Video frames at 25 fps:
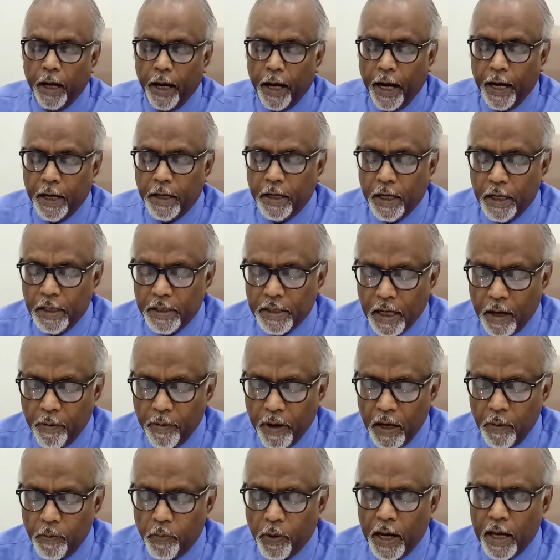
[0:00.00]

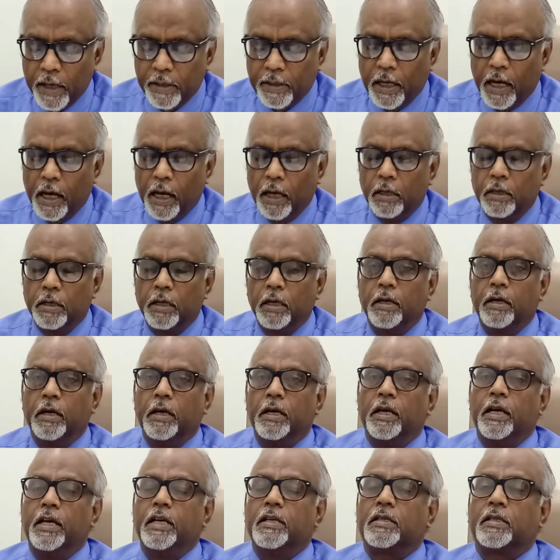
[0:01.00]
87 paisa
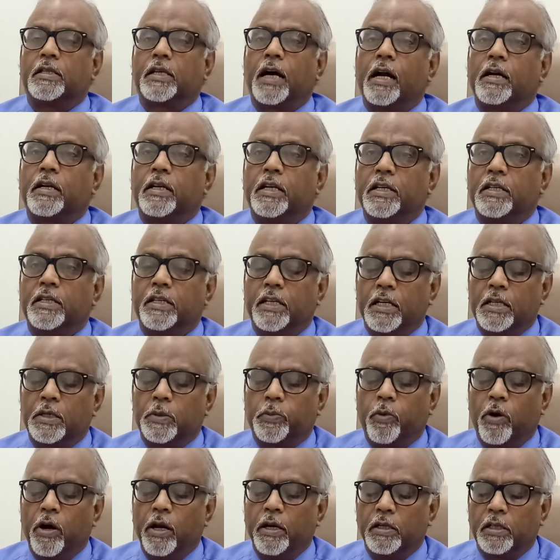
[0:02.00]
is
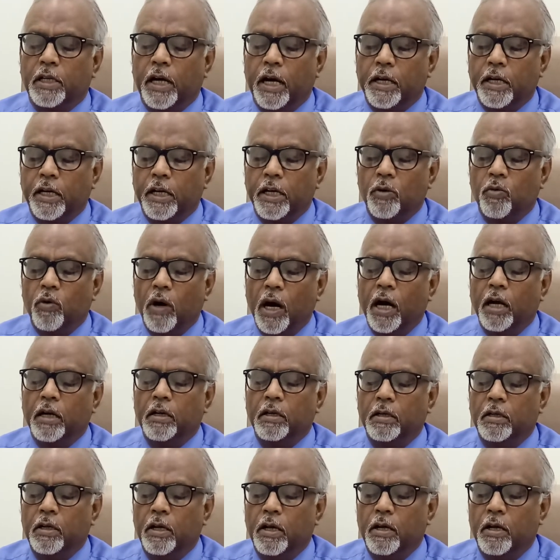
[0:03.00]

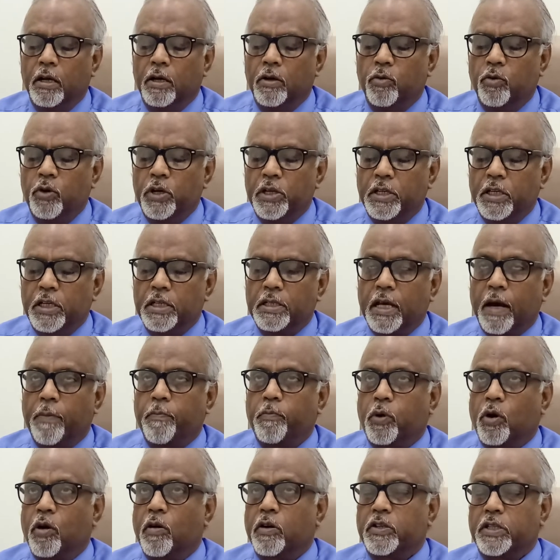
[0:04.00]
36.31, which is
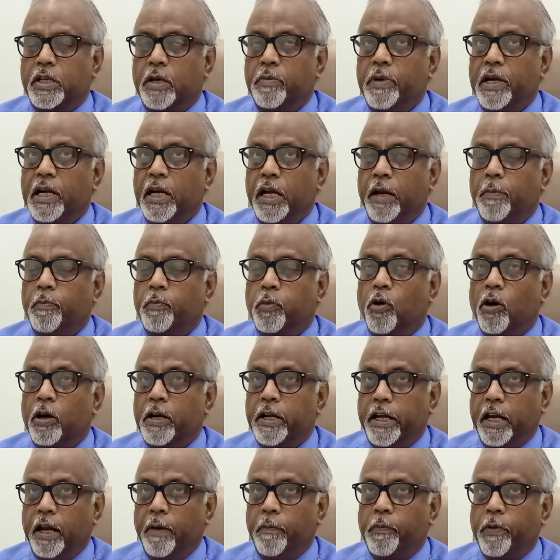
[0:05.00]
approximately
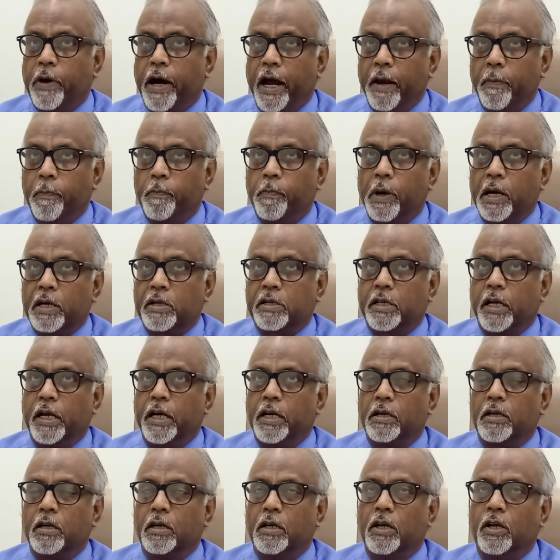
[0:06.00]

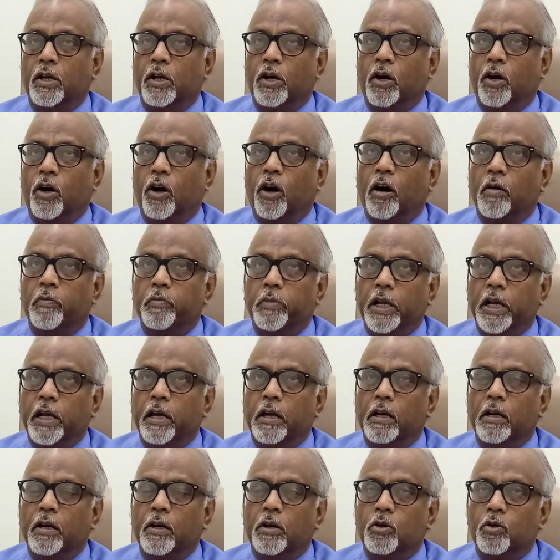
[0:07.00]
45% of
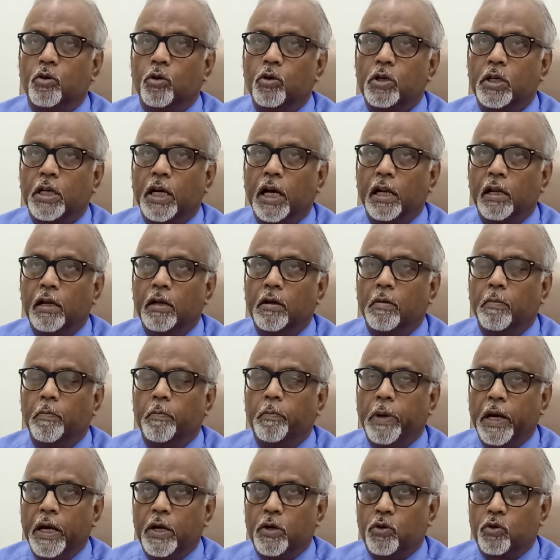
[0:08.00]
the total
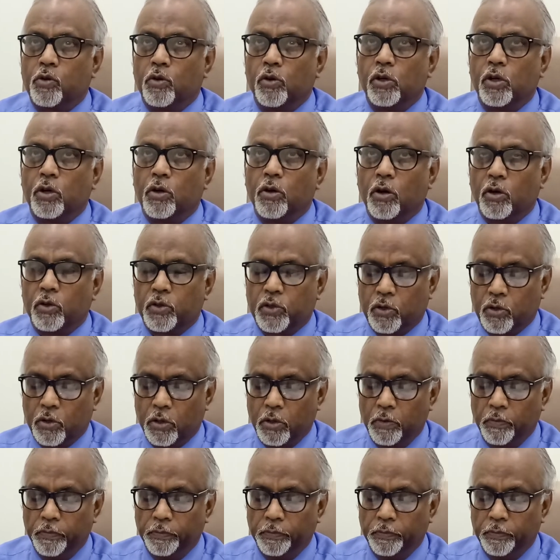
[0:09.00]
petrol cost.